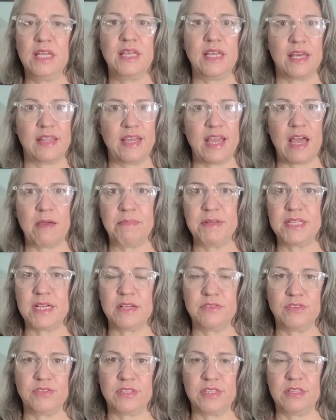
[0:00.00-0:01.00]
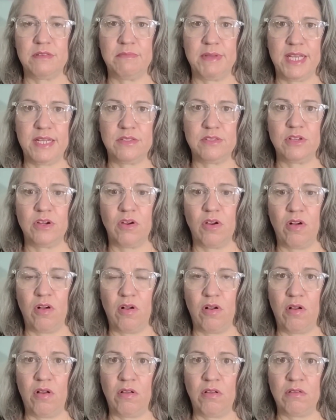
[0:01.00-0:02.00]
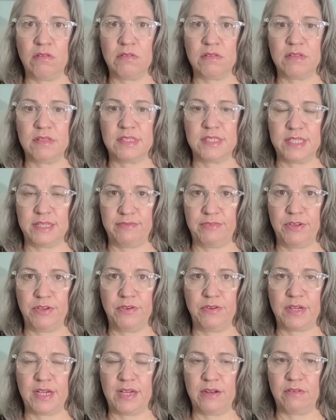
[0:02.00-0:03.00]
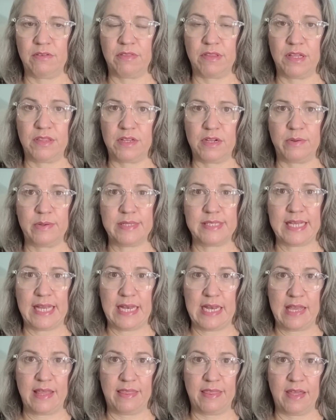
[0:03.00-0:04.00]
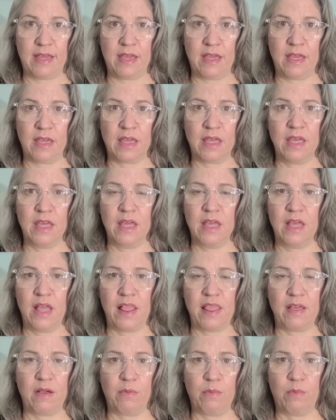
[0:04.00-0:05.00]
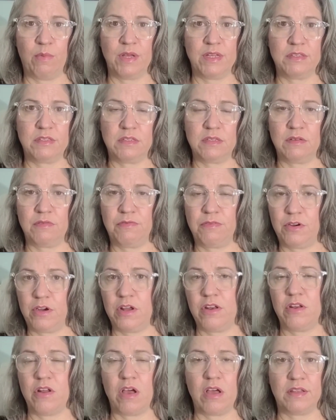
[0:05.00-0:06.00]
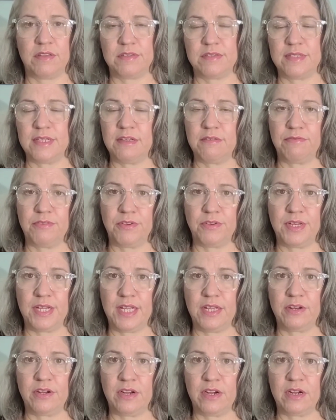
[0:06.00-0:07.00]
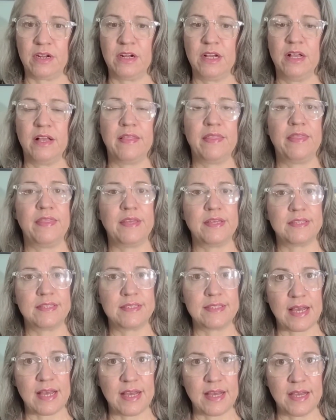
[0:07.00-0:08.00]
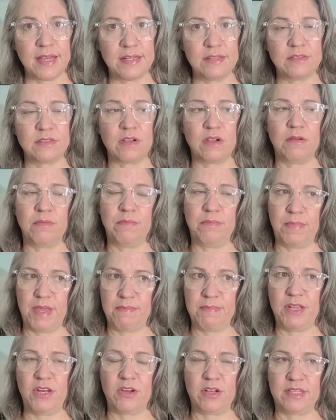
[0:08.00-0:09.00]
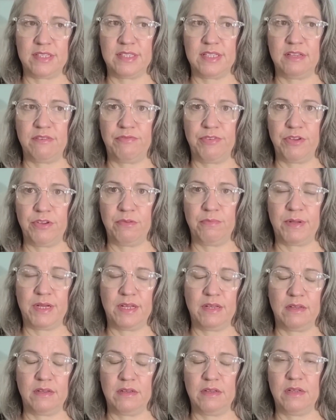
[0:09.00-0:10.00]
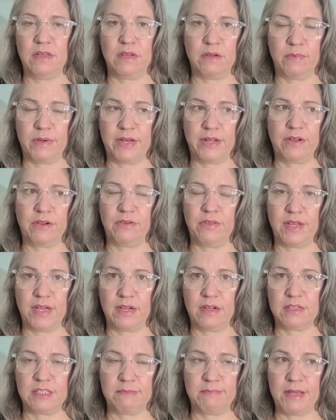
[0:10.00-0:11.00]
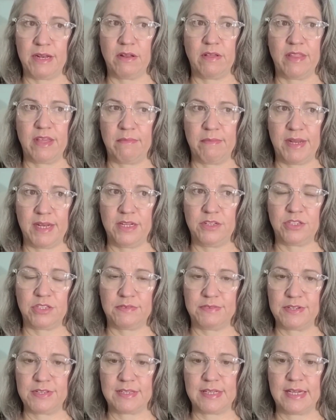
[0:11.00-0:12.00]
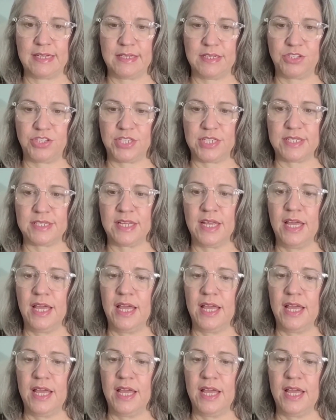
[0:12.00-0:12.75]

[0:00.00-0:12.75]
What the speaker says: appetizers and the mains are all seafood. I don't think there was anything that was for a non-seafood eater. The sides are maybe not seafood, but you don't want to go there, spend all that money just for side dishes.